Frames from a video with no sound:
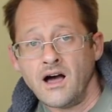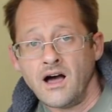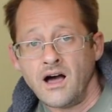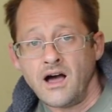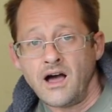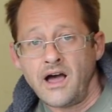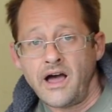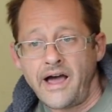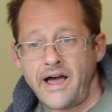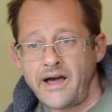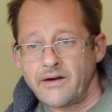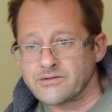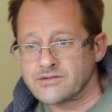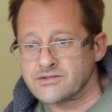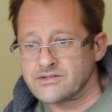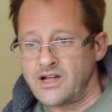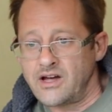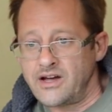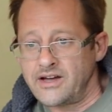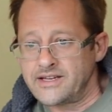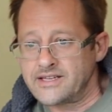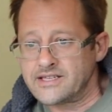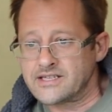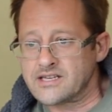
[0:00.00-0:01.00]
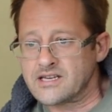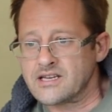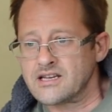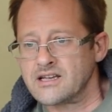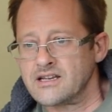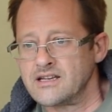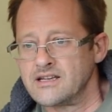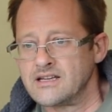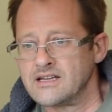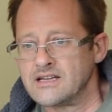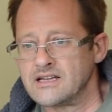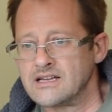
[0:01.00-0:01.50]
That was nice.
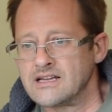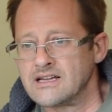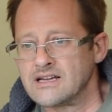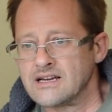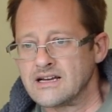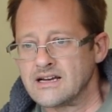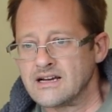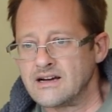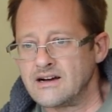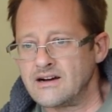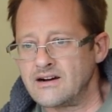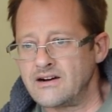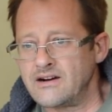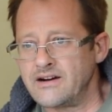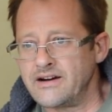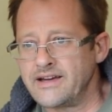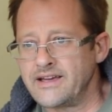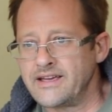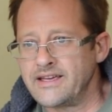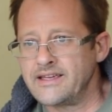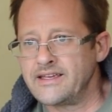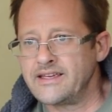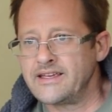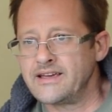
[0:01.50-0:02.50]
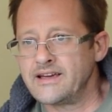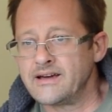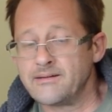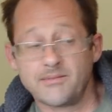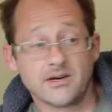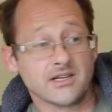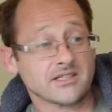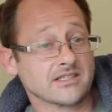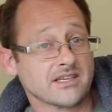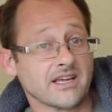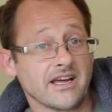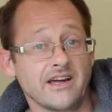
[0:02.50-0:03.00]

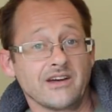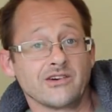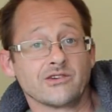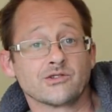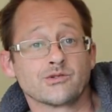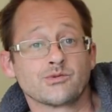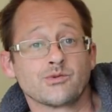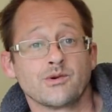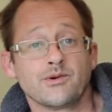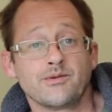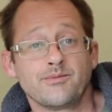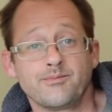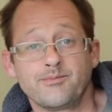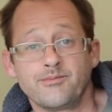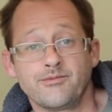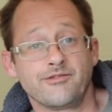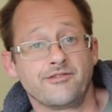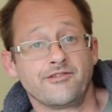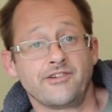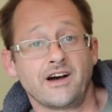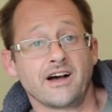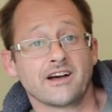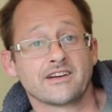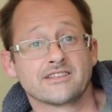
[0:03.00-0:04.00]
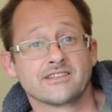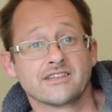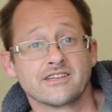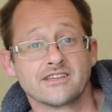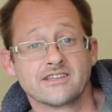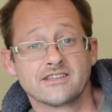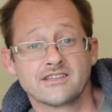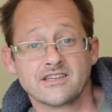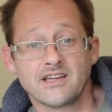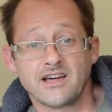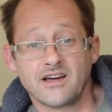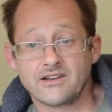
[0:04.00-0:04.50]
My scales were fucked,
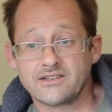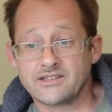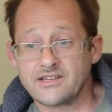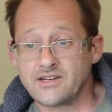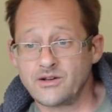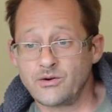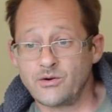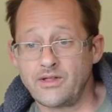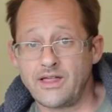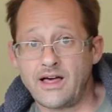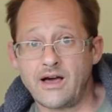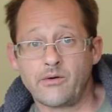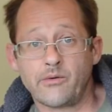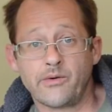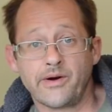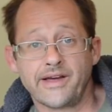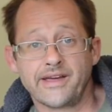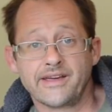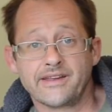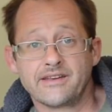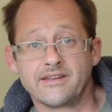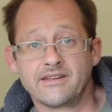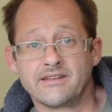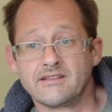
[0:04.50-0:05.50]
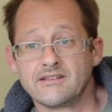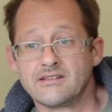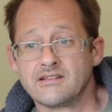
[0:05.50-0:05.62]
so I don't know what that weighed.